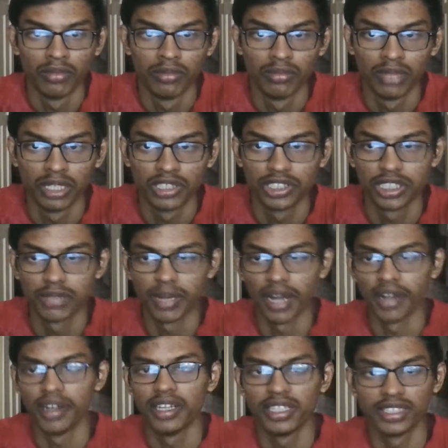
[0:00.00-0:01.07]
bloodstream
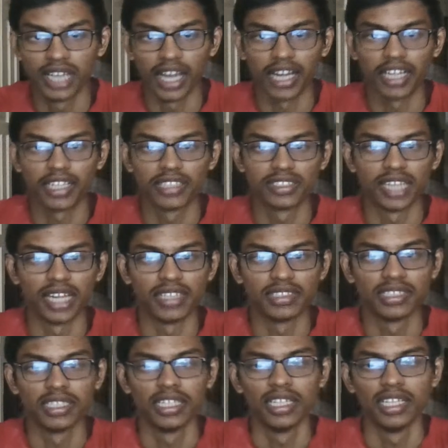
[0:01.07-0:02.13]
and reach target sites
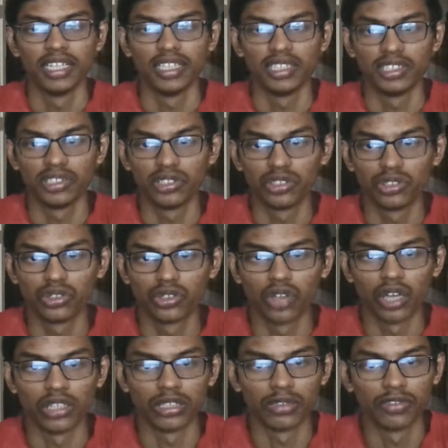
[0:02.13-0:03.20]
in the tissue to
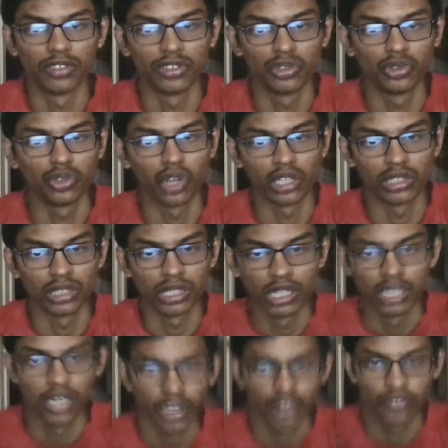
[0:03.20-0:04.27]
cause a
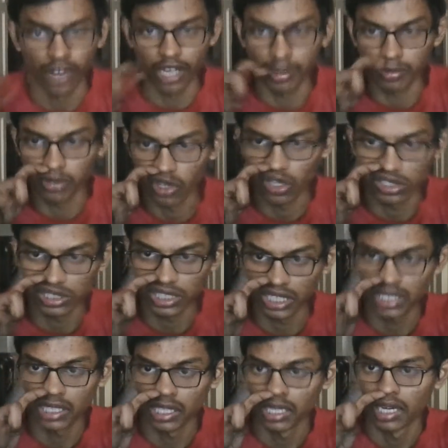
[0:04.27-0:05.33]

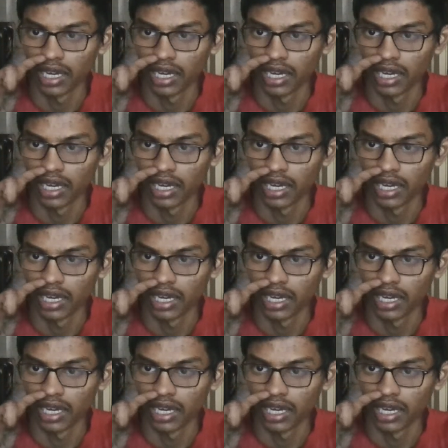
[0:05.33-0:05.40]
pharmacologically